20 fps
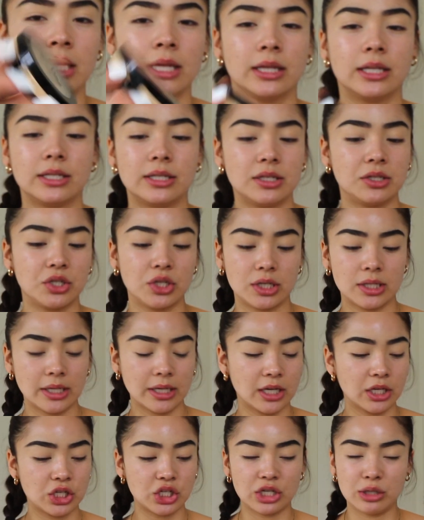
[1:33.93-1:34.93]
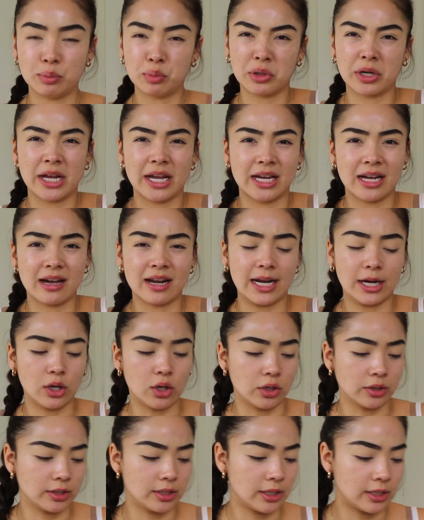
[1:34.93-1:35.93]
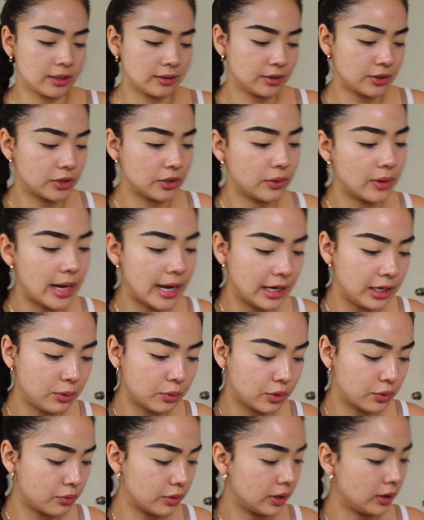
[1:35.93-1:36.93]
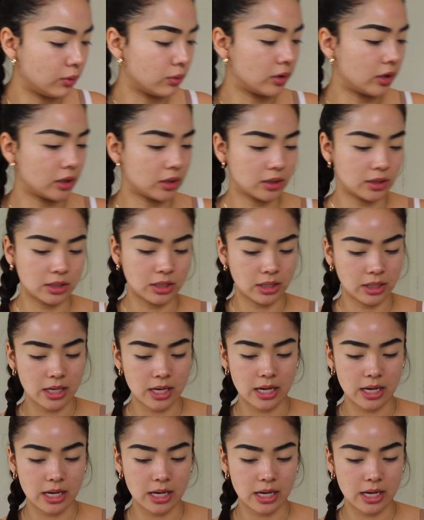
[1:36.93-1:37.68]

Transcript: This is just like a cheap one I got at Ulta, so anyone really works.